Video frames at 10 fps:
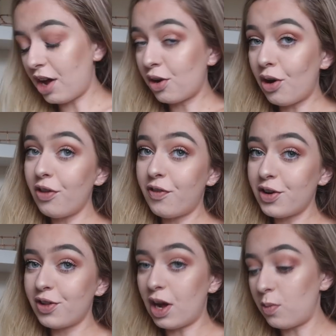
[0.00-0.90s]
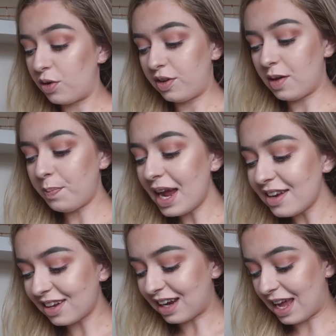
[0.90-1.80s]
I got the photo that I wanted.
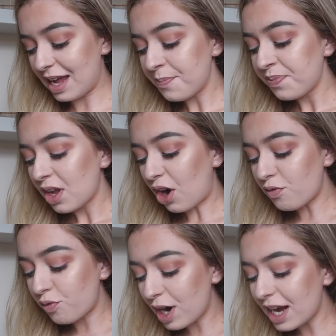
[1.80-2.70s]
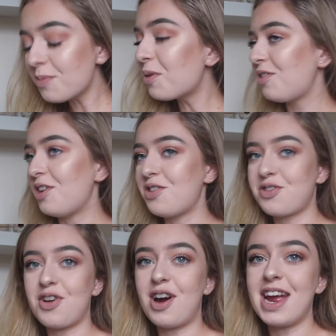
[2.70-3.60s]
Basically, I really wanted to
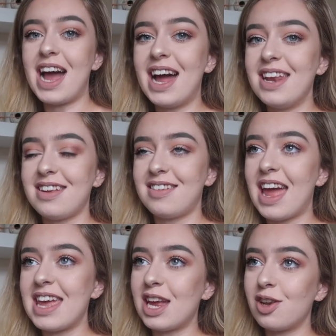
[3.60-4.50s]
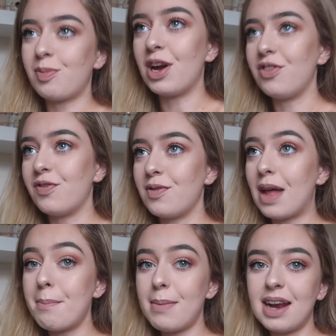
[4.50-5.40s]
try and take inspiration from
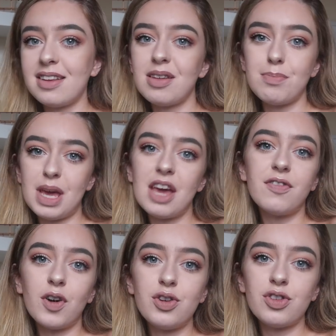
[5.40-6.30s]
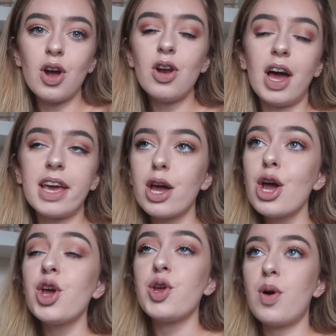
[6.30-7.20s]
that Madison Beer photo. Like,
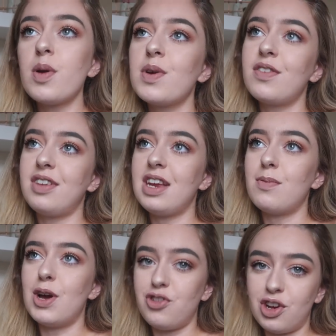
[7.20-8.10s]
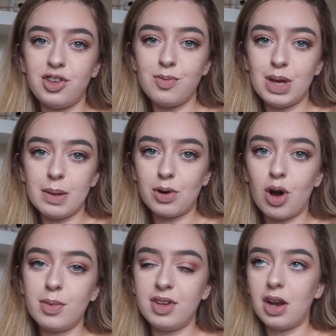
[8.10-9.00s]
you probably would have seen it where Justin Bieber
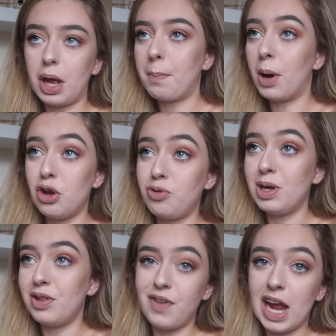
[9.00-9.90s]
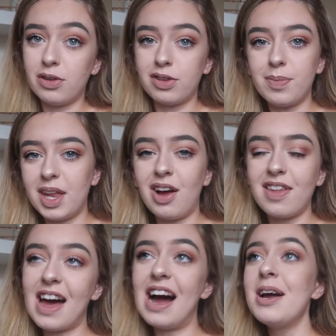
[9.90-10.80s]
commented like, punch me in the face or something
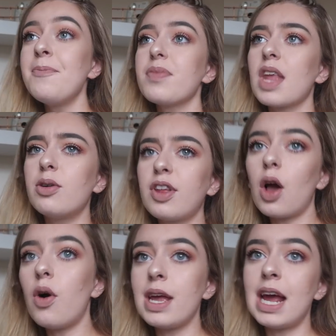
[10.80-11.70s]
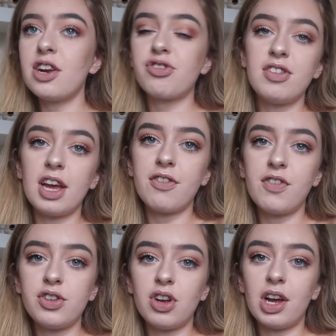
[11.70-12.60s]
like that. I was like, oh yeah, let's try and take a
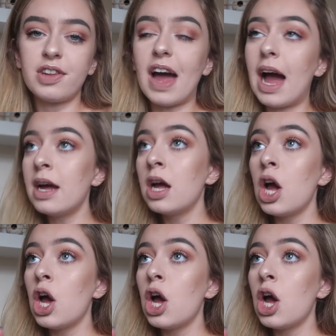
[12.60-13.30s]
photo like that.